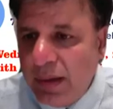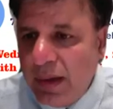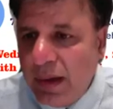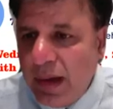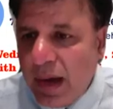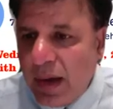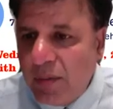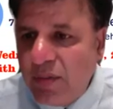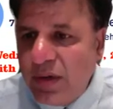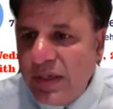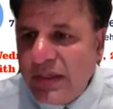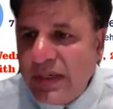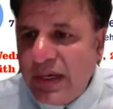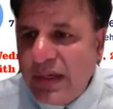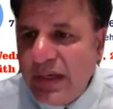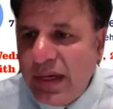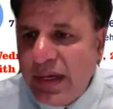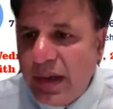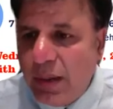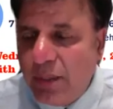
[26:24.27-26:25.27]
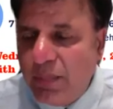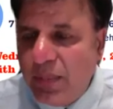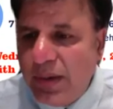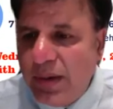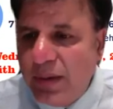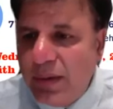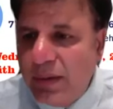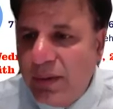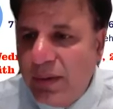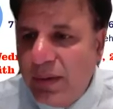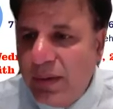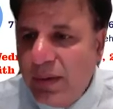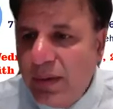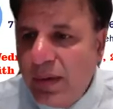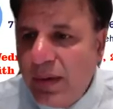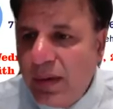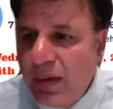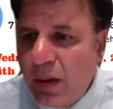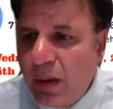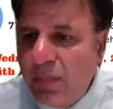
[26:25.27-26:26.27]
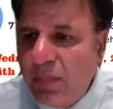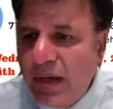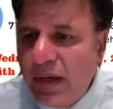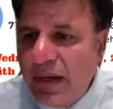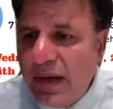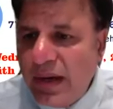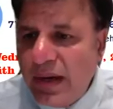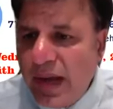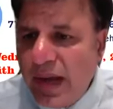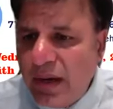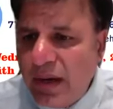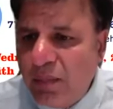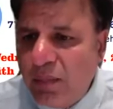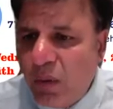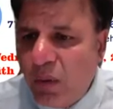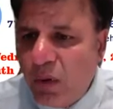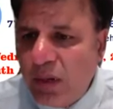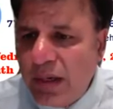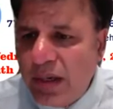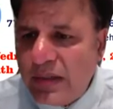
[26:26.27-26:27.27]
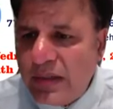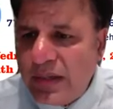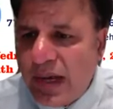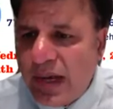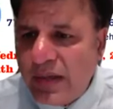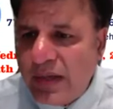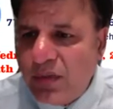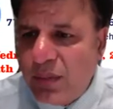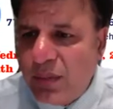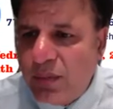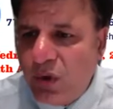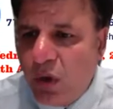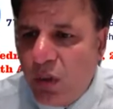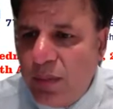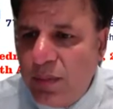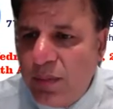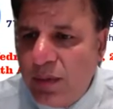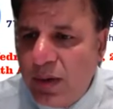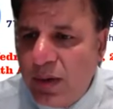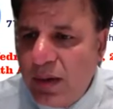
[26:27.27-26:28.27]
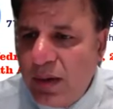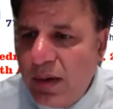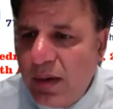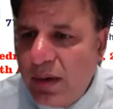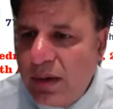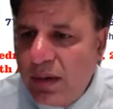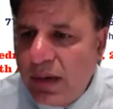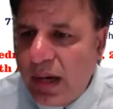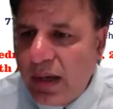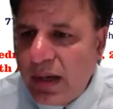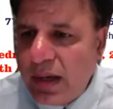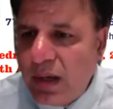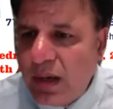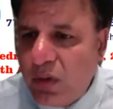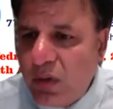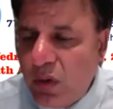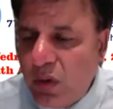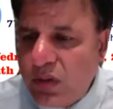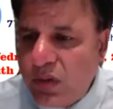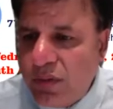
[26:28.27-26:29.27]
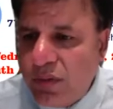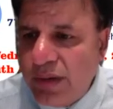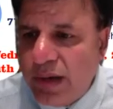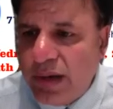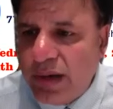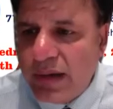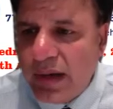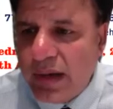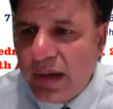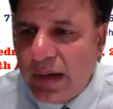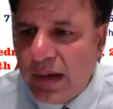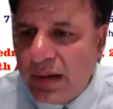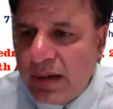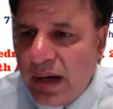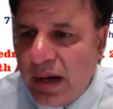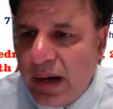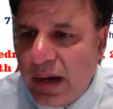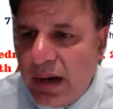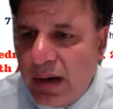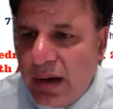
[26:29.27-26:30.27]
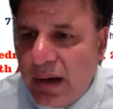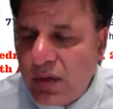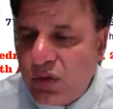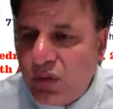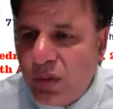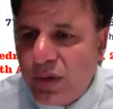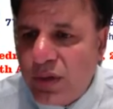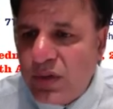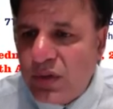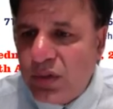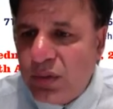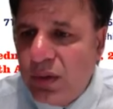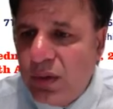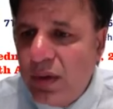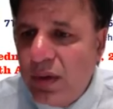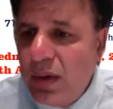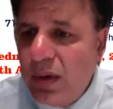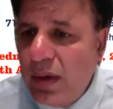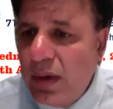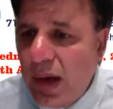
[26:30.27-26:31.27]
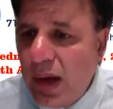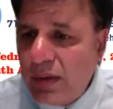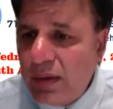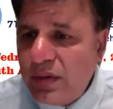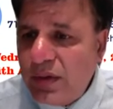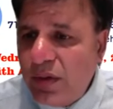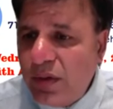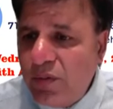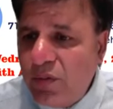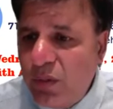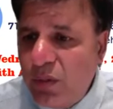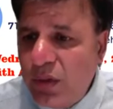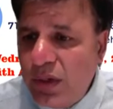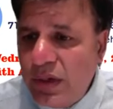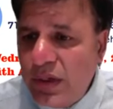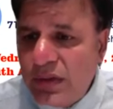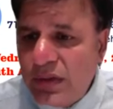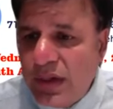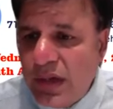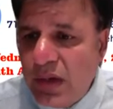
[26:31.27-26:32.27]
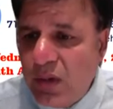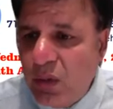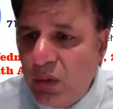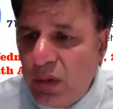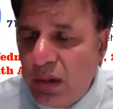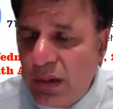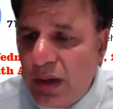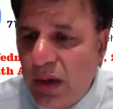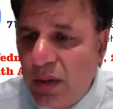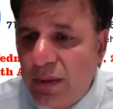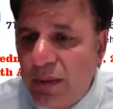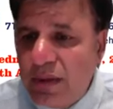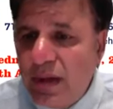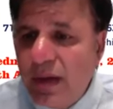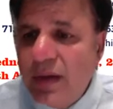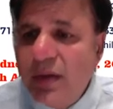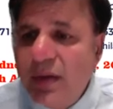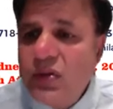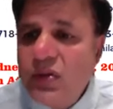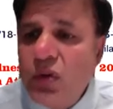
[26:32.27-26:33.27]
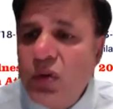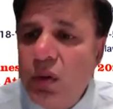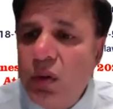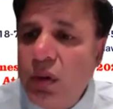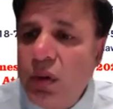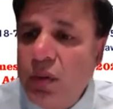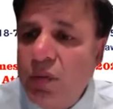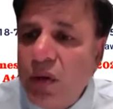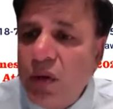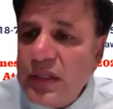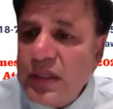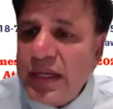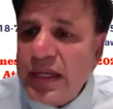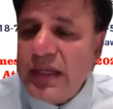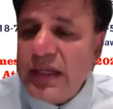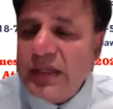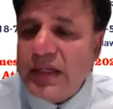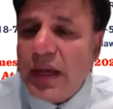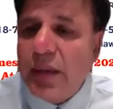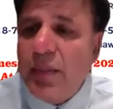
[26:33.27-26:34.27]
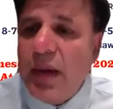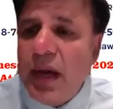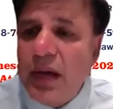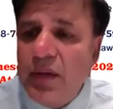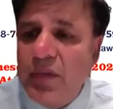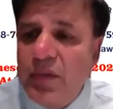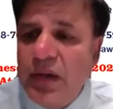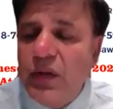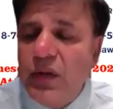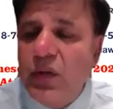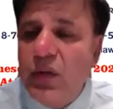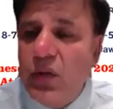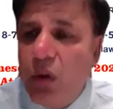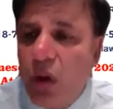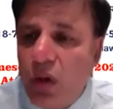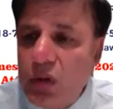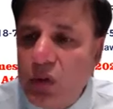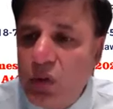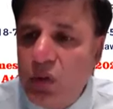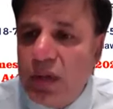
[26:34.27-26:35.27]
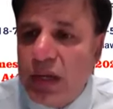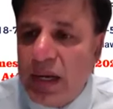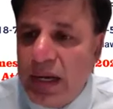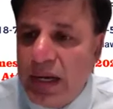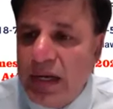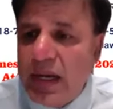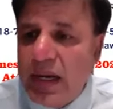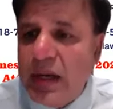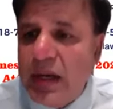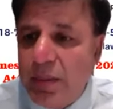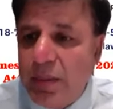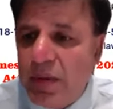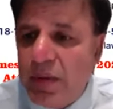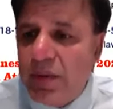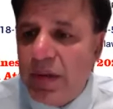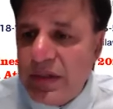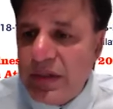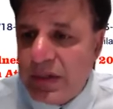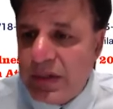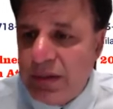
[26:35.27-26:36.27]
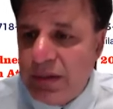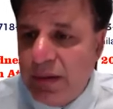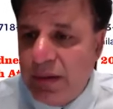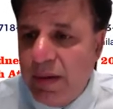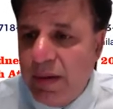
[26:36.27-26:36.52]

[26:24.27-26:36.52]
I've recently completed and in political science from government, North Korea, and so and so. I've served 4 years in the local government. So first thing is, Kamal, we do not do Canadian immigration.